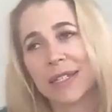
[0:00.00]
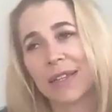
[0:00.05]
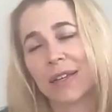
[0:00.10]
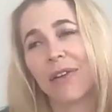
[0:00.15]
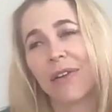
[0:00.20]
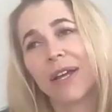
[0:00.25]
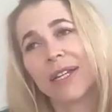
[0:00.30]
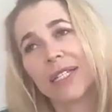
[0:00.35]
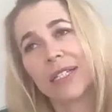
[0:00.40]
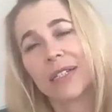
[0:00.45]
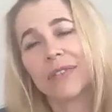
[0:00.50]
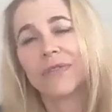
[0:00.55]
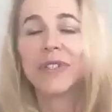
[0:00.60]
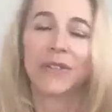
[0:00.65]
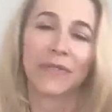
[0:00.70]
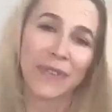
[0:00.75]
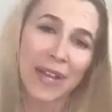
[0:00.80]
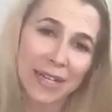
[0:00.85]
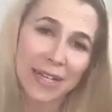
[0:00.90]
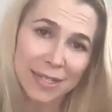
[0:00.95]
aggressive,
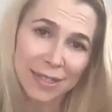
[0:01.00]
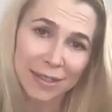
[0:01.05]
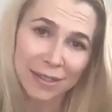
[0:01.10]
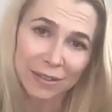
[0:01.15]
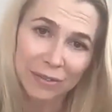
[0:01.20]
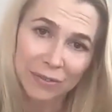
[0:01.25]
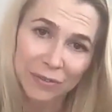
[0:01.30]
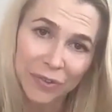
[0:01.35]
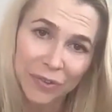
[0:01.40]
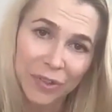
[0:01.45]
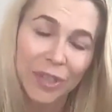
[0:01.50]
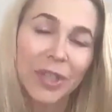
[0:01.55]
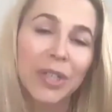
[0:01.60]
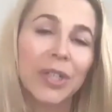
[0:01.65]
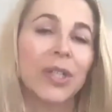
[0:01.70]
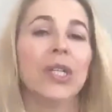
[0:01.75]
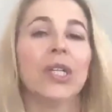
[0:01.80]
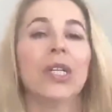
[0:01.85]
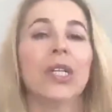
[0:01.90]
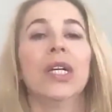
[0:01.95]
defensive,
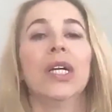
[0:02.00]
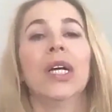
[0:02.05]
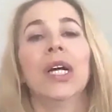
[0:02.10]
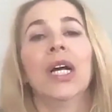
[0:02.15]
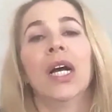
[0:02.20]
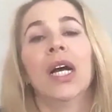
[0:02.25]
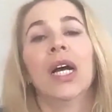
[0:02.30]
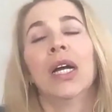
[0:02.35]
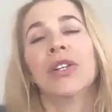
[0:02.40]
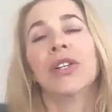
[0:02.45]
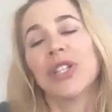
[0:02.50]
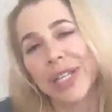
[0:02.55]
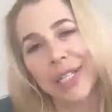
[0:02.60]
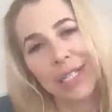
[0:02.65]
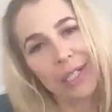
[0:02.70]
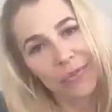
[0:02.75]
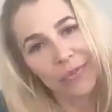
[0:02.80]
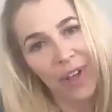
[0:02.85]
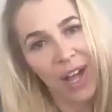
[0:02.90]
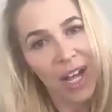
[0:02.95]

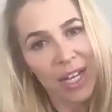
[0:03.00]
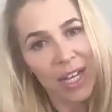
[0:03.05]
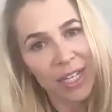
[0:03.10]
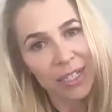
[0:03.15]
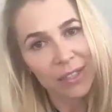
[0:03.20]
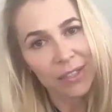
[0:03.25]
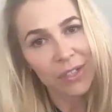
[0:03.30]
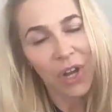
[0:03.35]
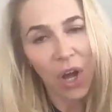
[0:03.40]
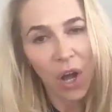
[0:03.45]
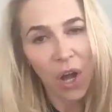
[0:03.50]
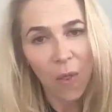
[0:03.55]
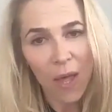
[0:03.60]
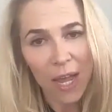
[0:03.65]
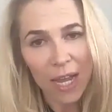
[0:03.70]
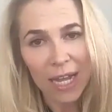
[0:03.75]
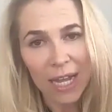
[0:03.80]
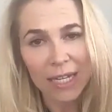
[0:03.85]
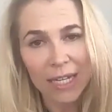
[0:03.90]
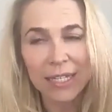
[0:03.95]
justifying, all
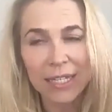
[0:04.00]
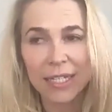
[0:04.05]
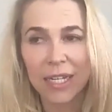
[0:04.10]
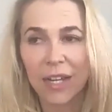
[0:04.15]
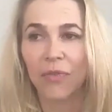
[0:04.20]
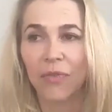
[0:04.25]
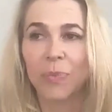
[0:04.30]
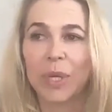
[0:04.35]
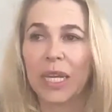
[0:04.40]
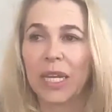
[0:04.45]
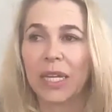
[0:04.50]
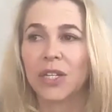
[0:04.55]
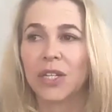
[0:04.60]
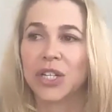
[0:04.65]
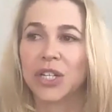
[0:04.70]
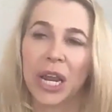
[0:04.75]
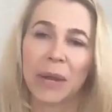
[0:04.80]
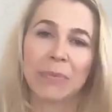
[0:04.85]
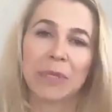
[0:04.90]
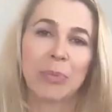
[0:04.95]
that kind of stuff, because
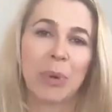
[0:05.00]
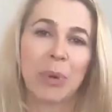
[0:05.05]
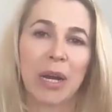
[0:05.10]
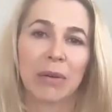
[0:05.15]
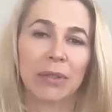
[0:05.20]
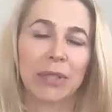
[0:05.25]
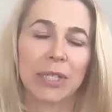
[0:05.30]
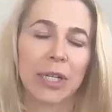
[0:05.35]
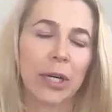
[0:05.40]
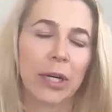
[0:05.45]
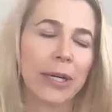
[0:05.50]
shame spirals